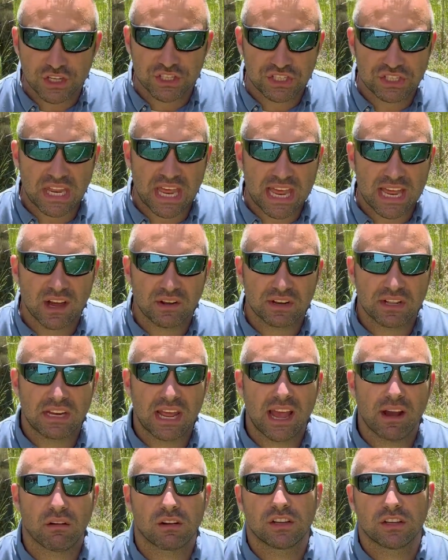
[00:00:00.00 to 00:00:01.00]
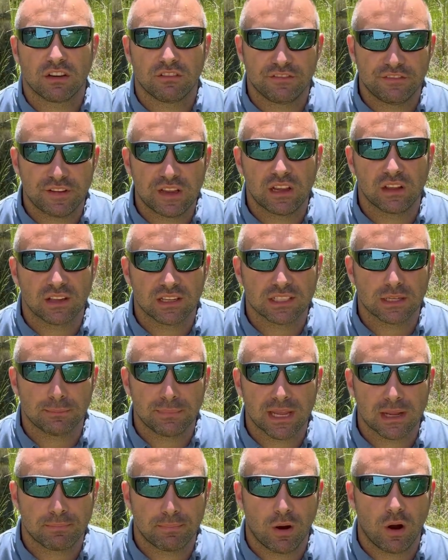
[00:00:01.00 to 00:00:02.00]
sound and how it should feel, is a
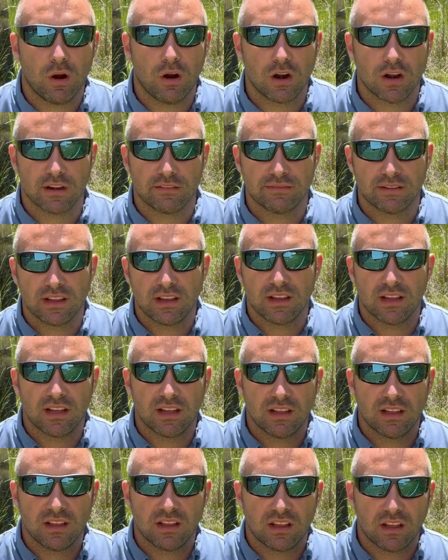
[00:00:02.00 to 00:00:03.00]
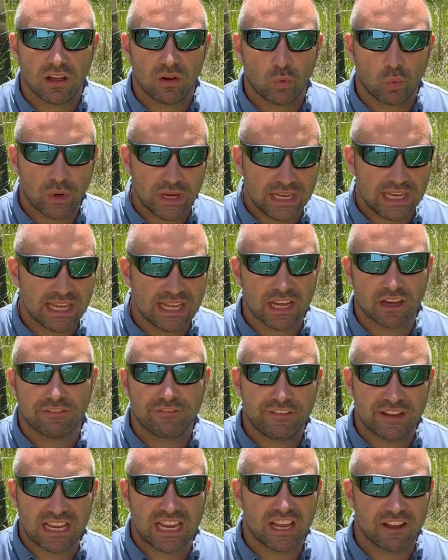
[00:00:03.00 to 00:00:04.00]
big part of weeding
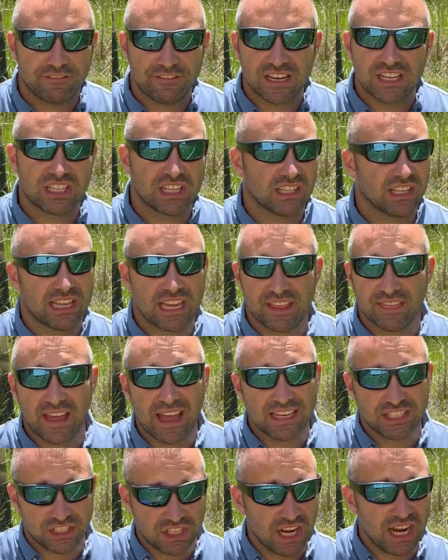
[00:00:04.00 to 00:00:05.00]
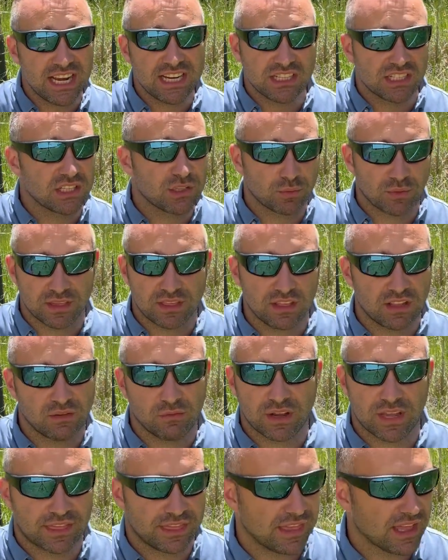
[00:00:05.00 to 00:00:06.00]
efficiently, and that changes with
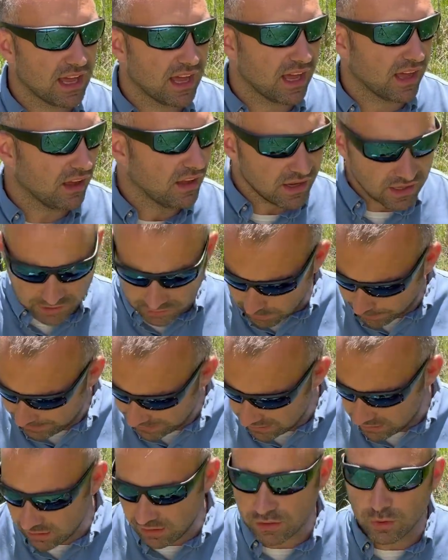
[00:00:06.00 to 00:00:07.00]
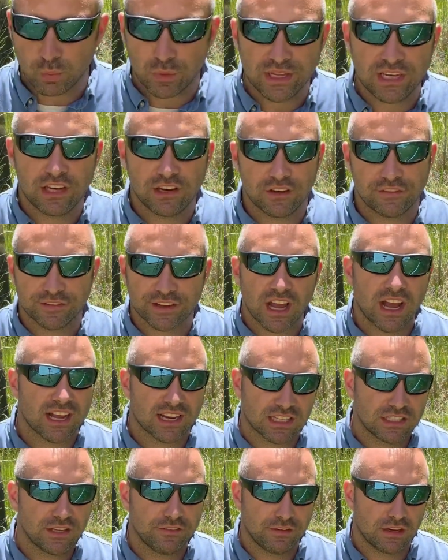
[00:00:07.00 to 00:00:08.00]
depending on the weed eater you've got.
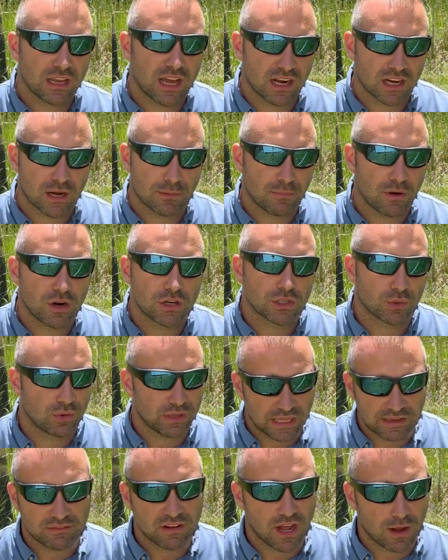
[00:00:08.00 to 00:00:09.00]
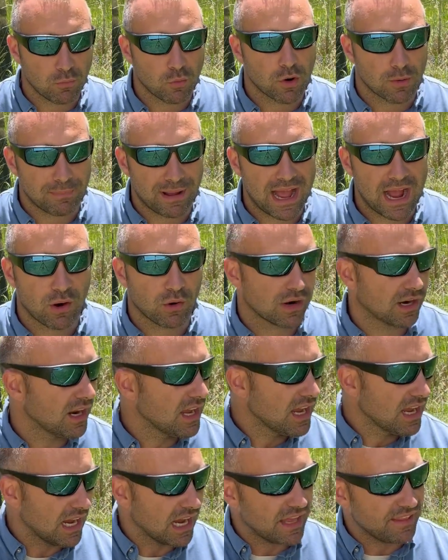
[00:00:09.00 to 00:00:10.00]
Because if you got a commercial one, they've got more power
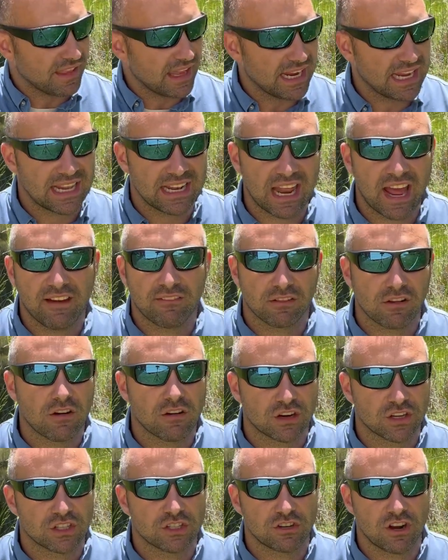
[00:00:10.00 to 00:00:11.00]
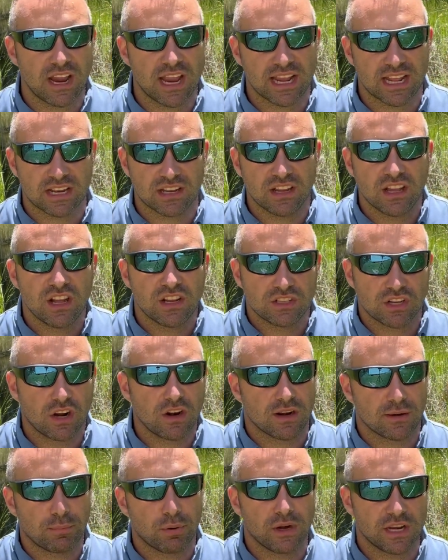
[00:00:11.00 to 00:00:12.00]
and they can have longer string and
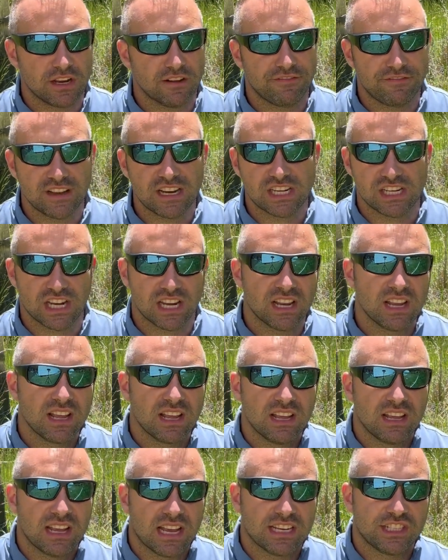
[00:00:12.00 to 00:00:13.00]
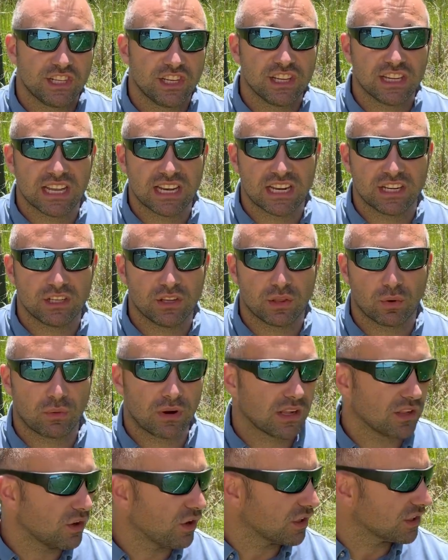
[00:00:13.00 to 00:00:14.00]
turn it pretty efficient until you get into the
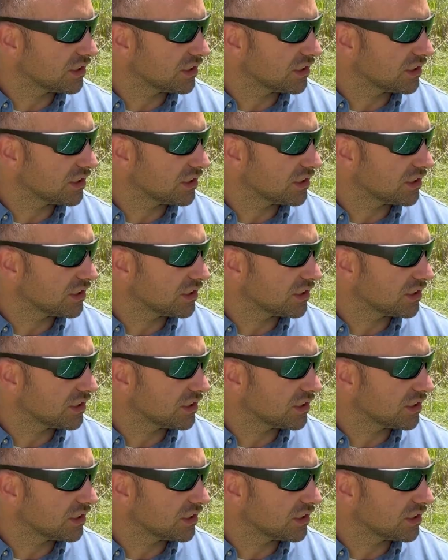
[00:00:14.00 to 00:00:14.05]
real long